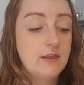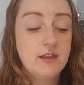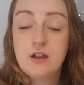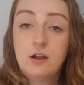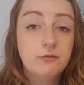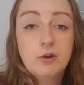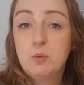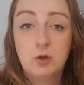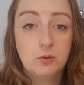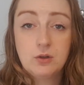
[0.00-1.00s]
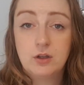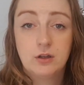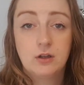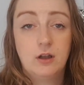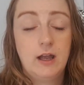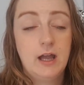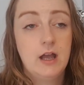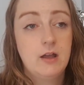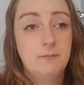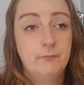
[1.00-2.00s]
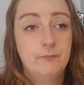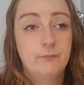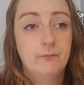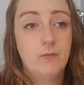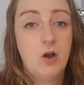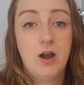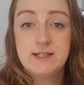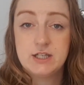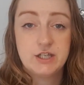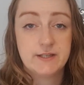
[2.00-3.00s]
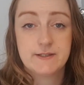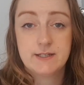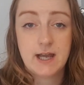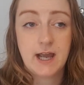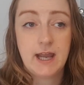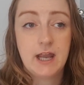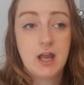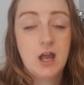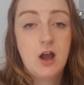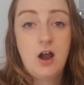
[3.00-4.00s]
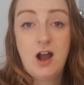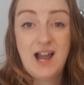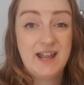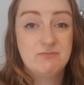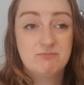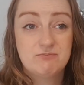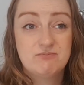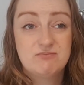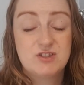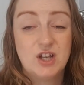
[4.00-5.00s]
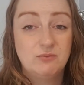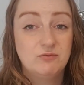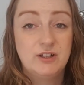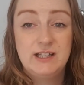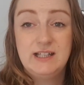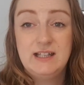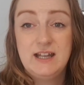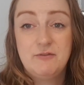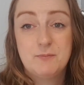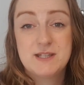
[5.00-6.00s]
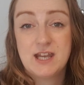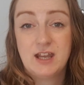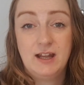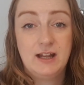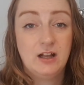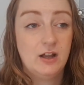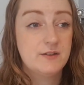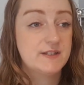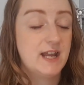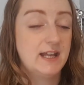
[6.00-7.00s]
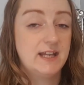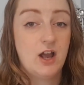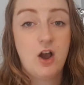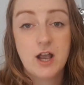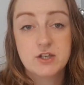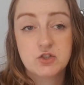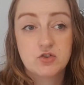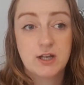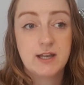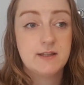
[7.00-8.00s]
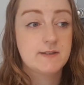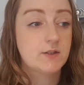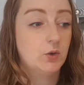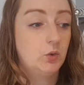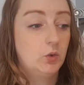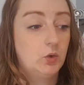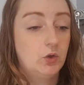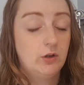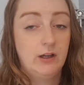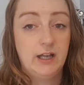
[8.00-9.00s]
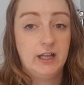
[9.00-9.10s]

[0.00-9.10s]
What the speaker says: then go for a walk. I did yesterday. I don't really live particularly close to any high streets or